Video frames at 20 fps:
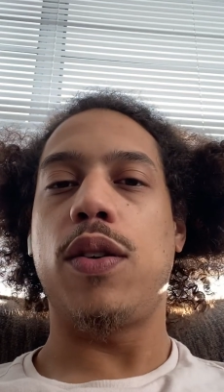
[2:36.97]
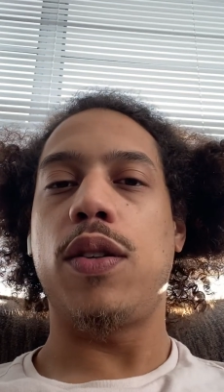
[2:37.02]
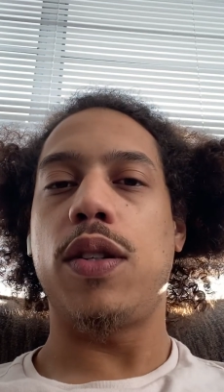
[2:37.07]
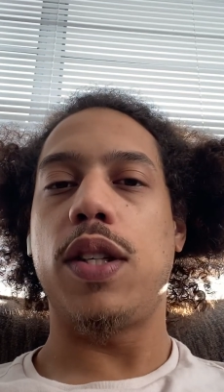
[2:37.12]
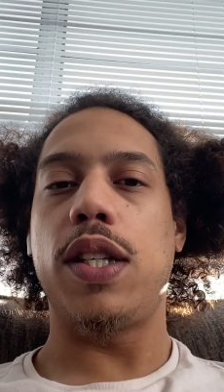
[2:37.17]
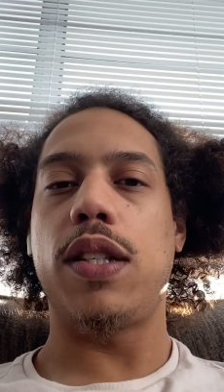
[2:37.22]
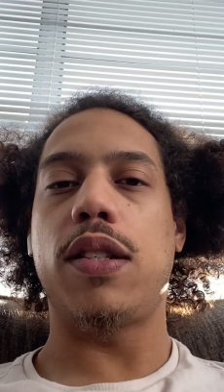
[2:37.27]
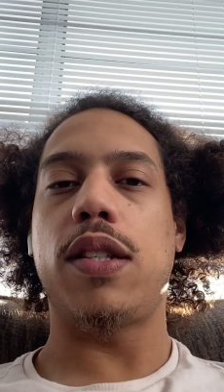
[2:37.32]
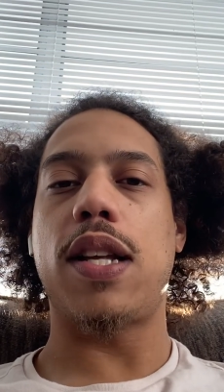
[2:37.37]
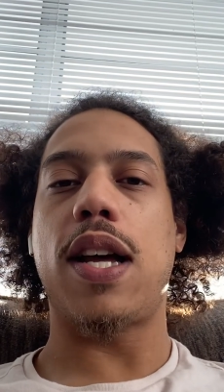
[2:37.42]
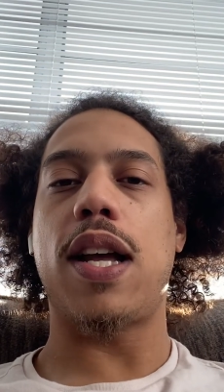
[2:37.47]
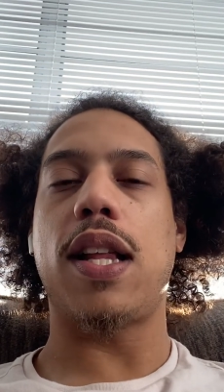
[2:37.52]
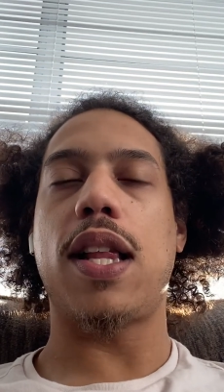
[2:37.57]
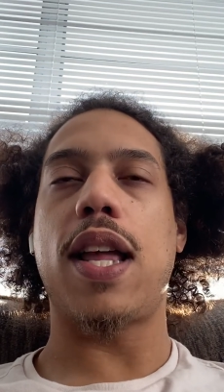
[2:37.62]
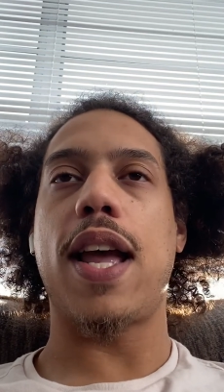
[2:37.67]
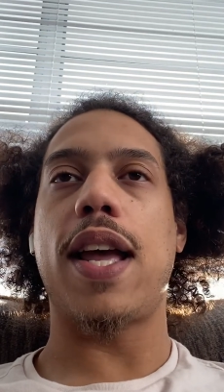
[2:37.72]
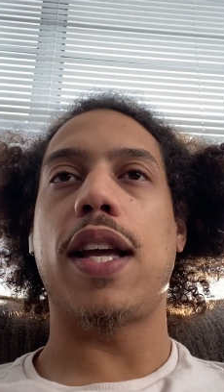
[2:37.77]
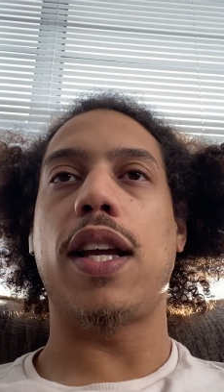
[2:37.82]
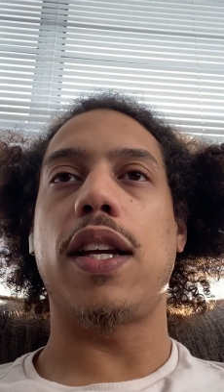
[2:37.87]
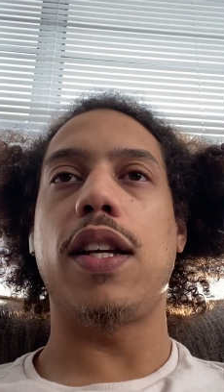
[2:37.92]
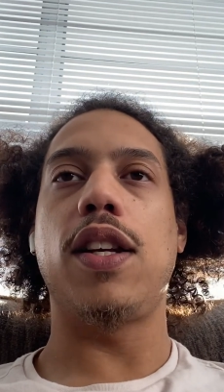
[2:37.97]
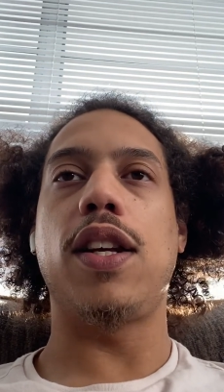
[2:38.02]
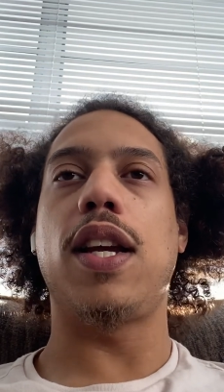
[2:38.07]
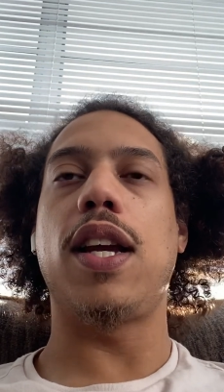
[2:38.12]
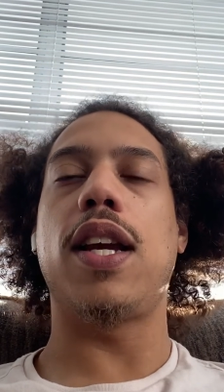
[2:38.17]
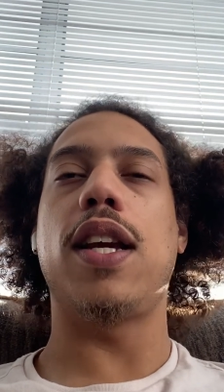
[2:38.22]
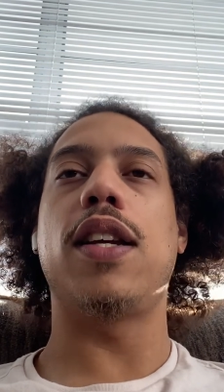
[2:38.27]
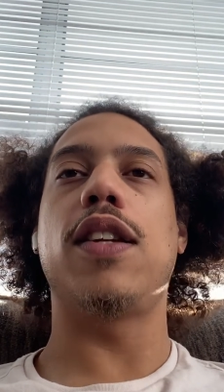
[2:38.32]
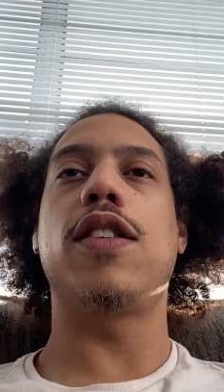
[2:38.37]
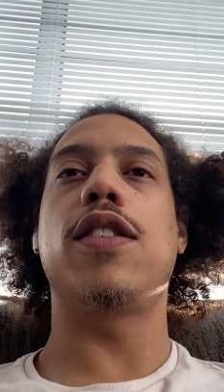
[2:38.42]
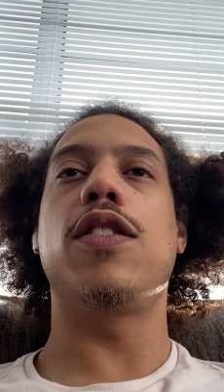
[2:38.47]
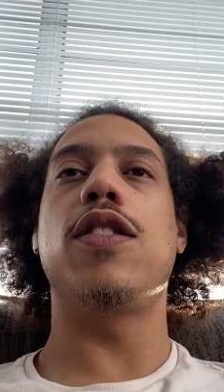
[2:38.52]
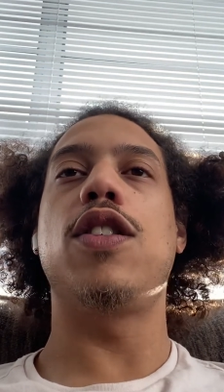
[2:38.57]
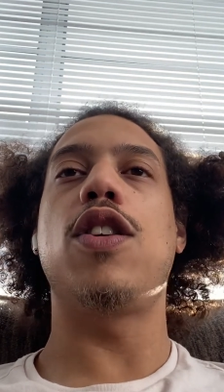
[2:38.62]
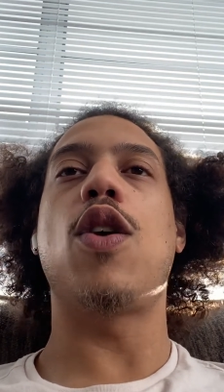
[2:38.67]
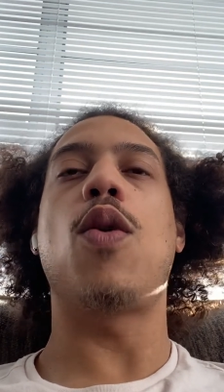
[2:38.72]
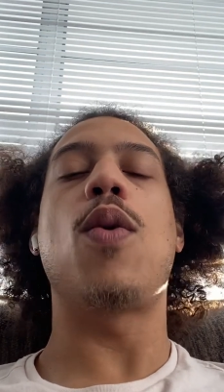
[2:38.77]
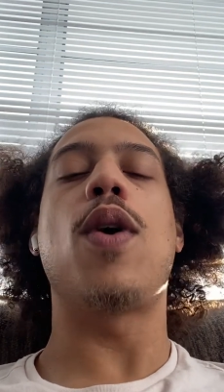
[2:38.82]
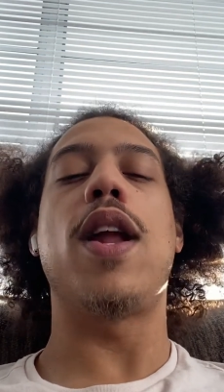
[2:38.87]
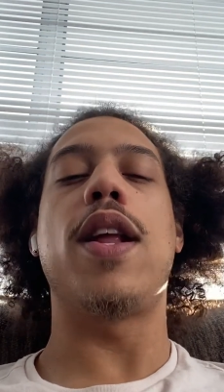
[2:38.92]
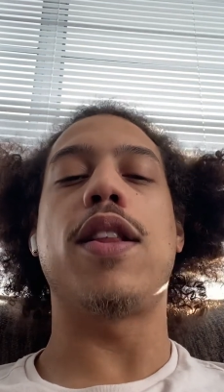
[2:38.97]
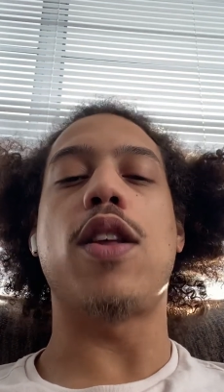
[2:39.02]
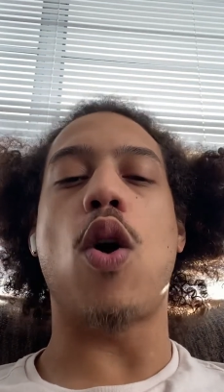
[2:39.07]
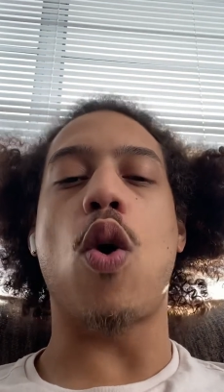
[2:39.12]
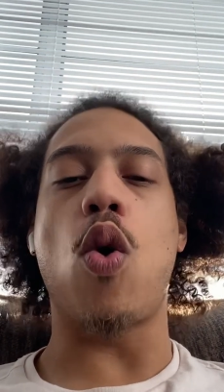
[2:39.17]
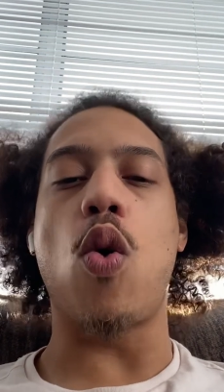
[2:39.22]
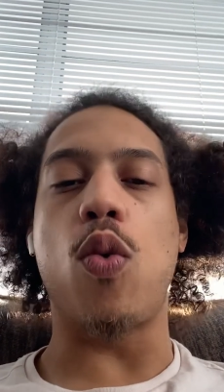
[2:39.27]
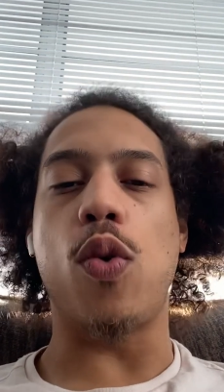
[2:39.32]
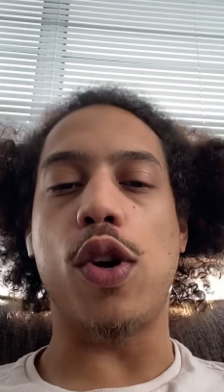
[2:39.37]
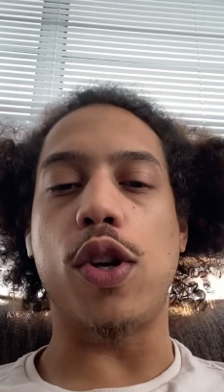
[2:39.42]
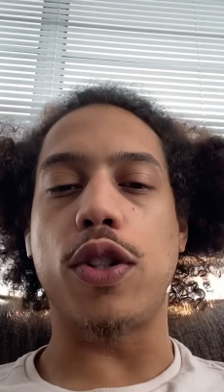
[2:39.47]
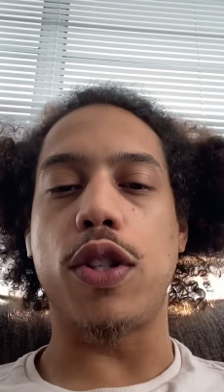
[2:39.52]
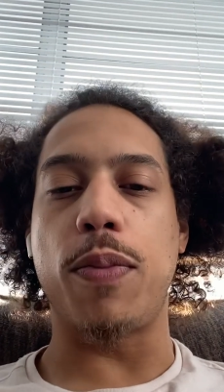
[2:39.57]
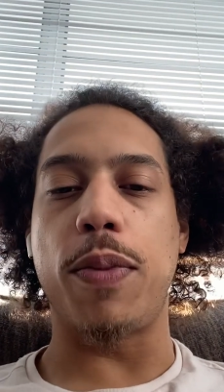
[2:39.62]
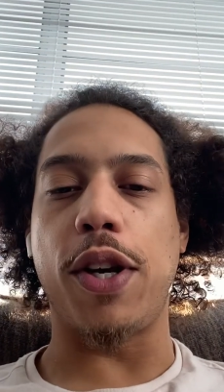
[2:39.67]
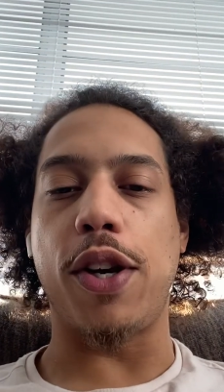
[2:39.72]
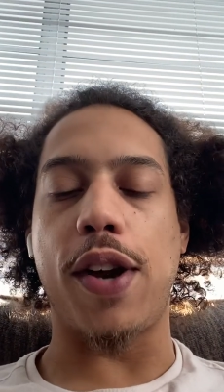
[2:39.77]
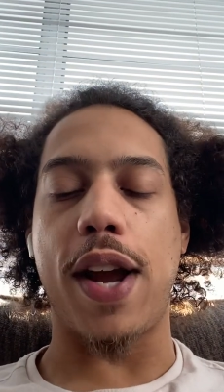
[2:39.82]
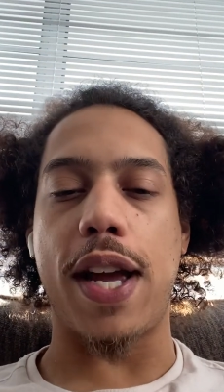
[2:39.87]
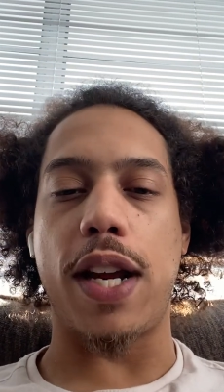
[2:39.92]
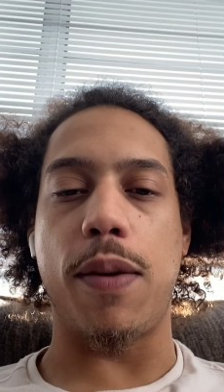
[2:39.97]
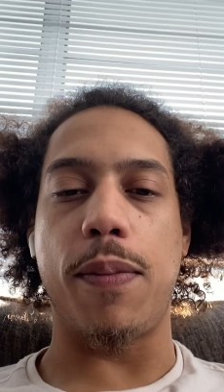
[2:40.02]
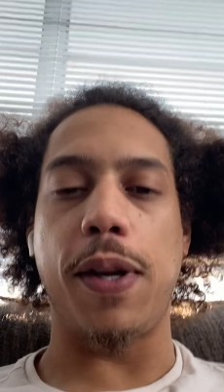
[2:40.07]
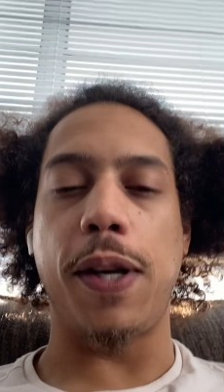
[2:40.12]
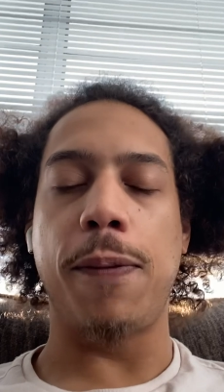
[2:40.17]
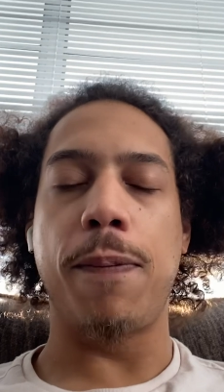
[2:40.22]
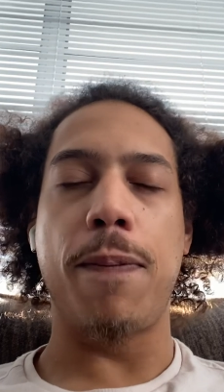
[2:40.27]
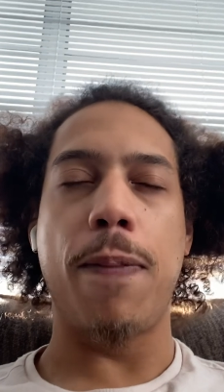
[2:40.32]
It's not like you don't want the whole world to be your enemy.